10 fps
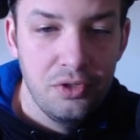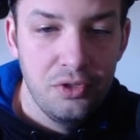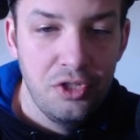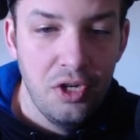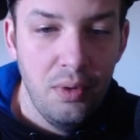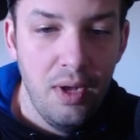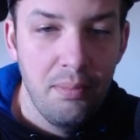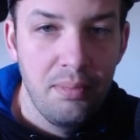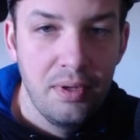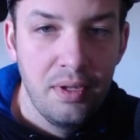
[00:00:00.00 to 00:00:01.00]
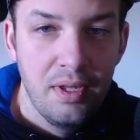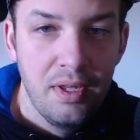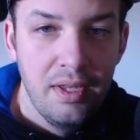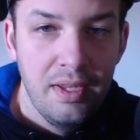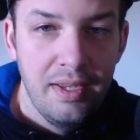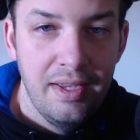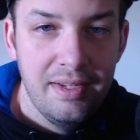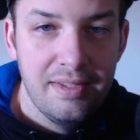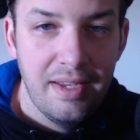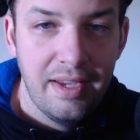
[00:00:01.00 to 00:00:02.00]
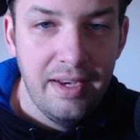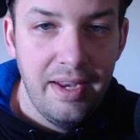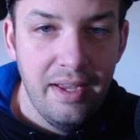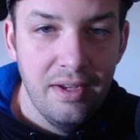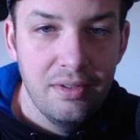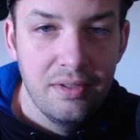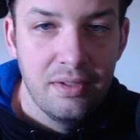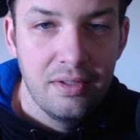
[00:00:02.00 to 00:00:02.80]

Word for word: Should show up any second now.